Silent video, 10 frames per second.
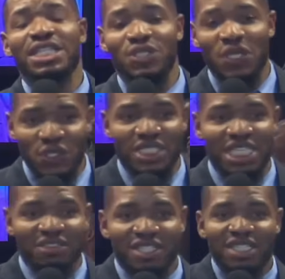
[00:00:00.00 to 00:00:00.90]
you exalt
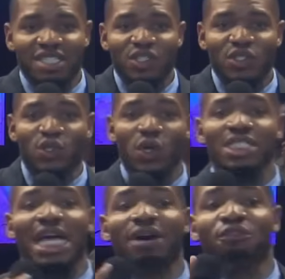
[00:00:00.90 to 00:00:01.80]
yourself,
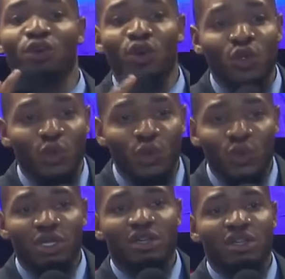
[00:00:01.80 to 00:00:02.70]
those that follow you,